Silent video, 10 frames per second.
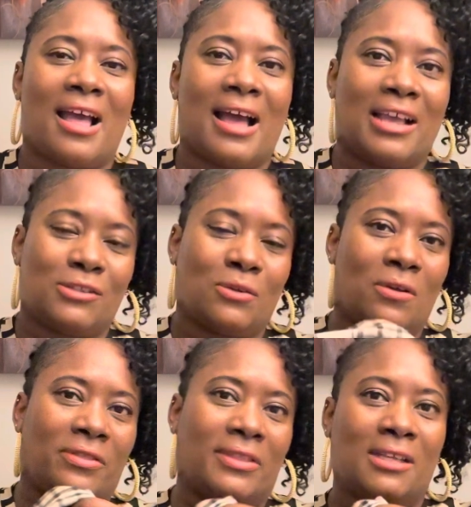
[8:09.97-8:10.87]
I saw
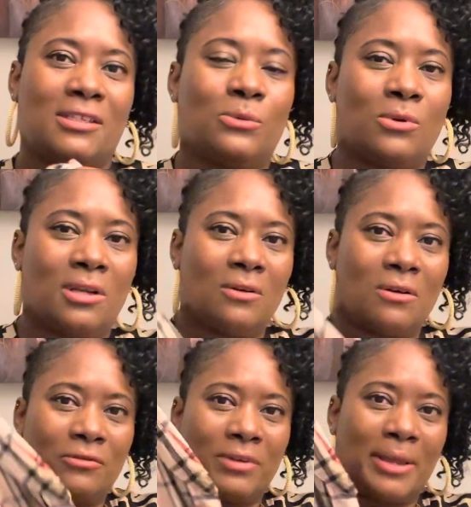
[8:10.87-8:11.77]
this one
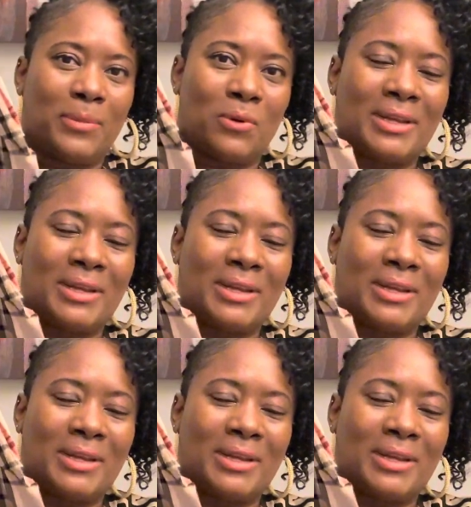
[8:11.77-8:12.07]
on Rainbow.